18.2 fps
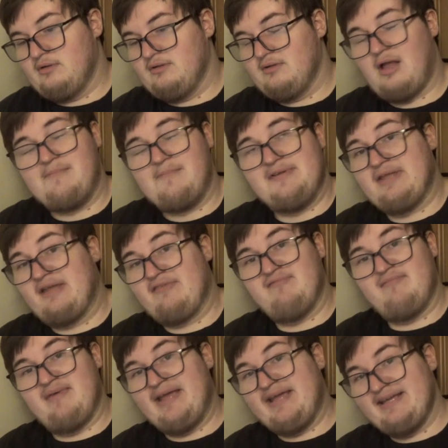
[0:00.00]
I mean, they've
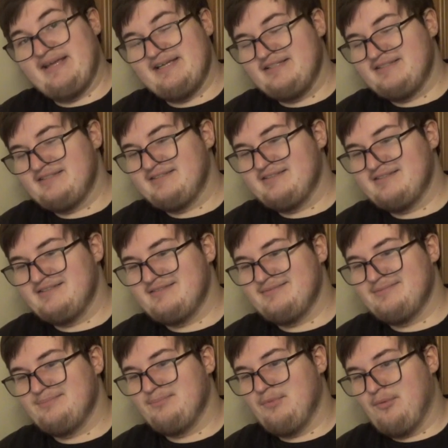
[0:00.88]
made
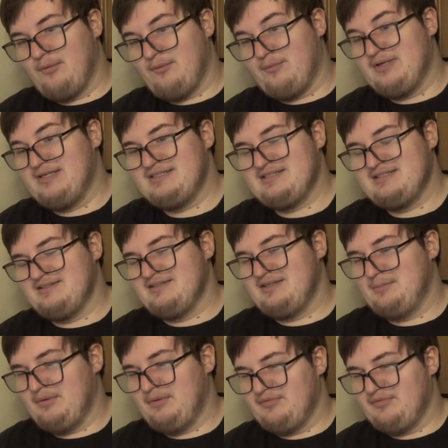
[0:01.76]
more recently, but if